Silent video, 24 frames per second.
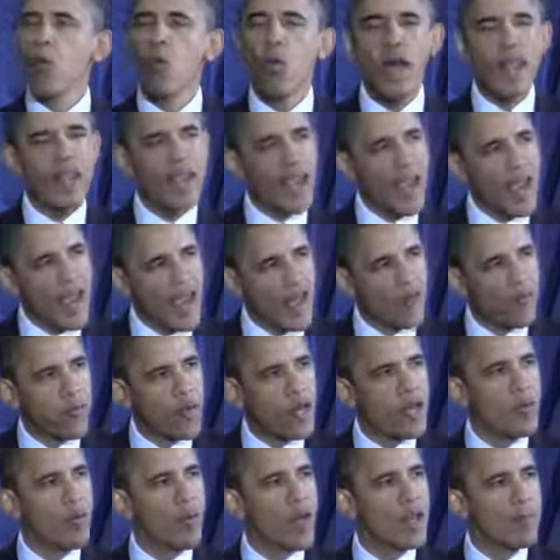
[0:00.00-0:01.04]
when
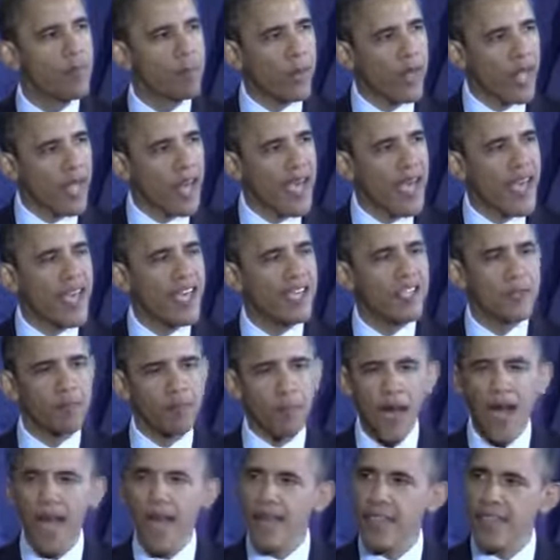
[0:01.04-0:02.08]
everyone plays
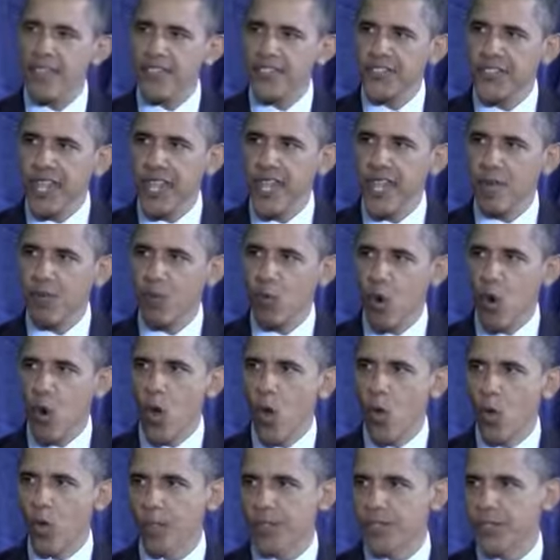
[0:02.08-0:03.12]
by the same
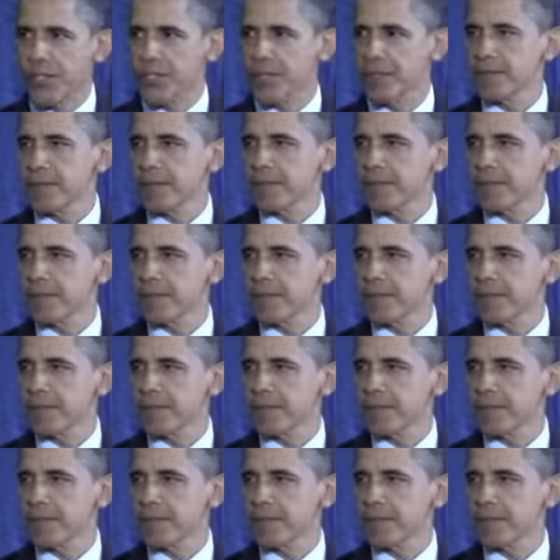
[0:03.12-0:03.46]
rules.